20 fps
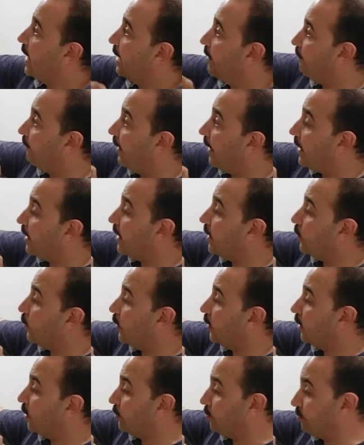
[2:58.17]
a
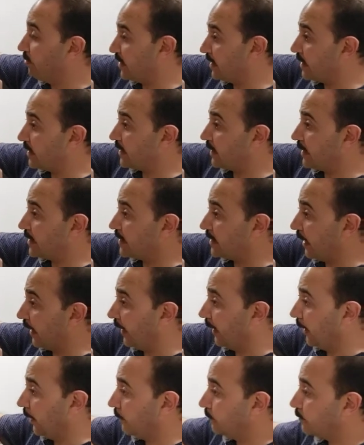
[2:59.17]
variable resistance
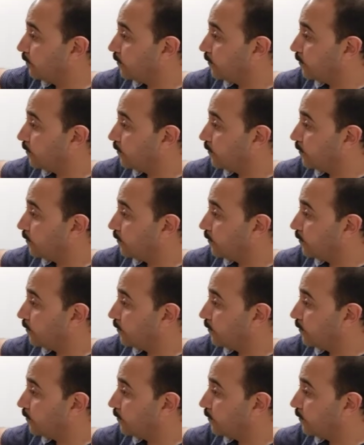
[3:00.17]
again.